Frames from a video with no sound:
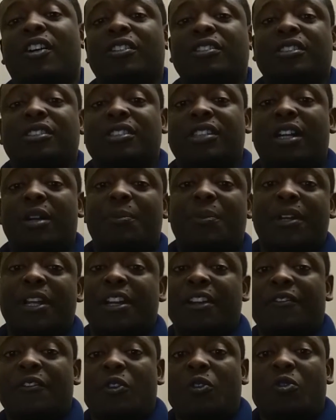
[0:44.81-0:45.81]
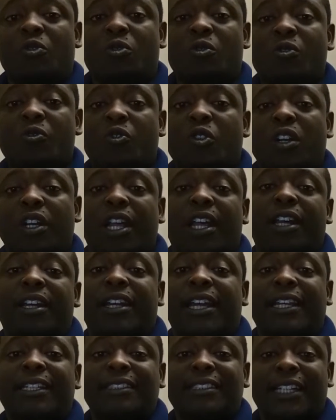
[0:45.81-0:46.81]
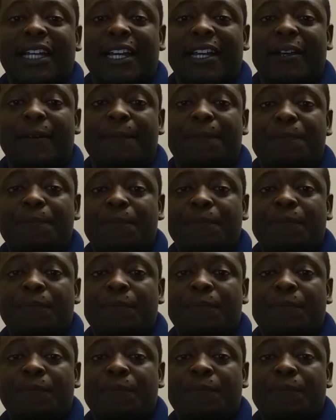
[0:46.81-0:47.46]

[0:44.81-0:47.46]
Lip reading: cards and set up an interview for a later date and time.